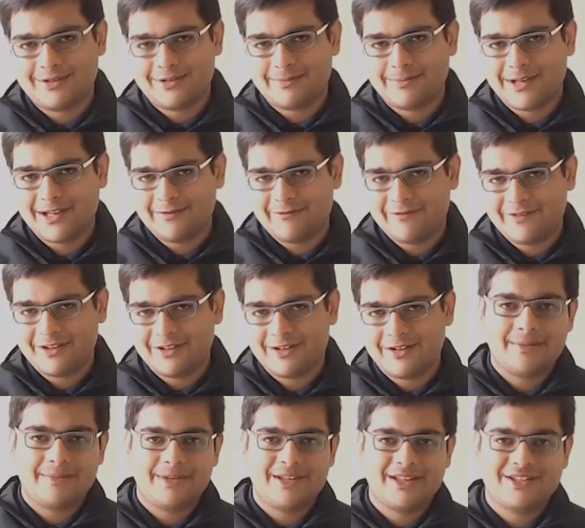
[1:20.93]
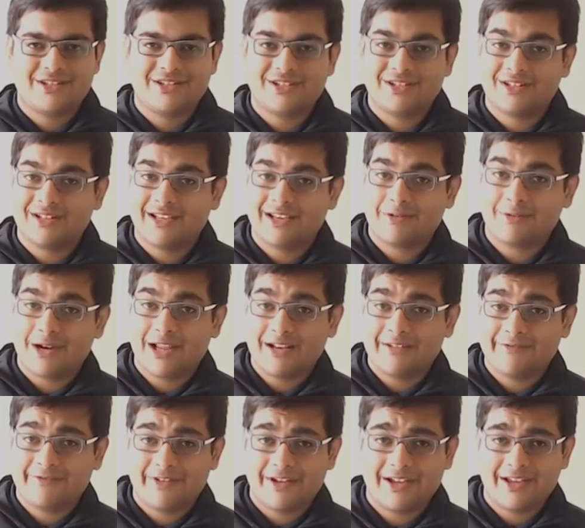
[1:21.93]
or it might feel instantly
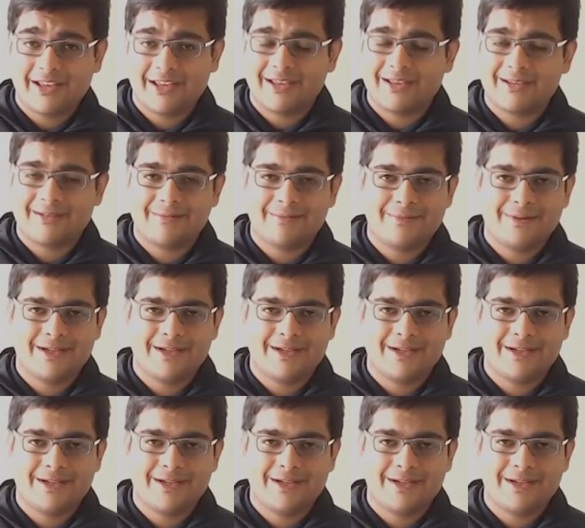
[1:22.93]
gratifying,